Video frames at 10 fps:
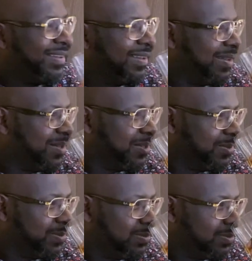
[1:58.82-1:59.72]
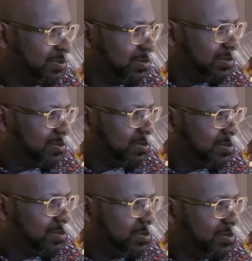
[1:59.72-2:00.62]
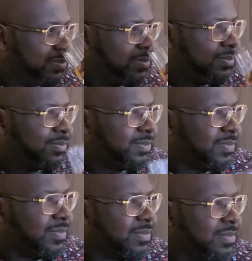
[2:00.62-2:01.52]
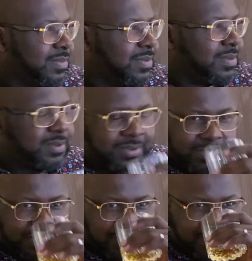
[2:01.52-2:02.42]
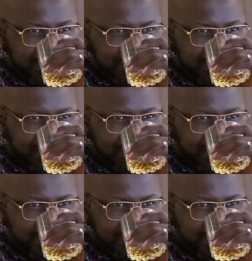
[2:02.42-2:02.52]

But does the flavor match the smell? I want to get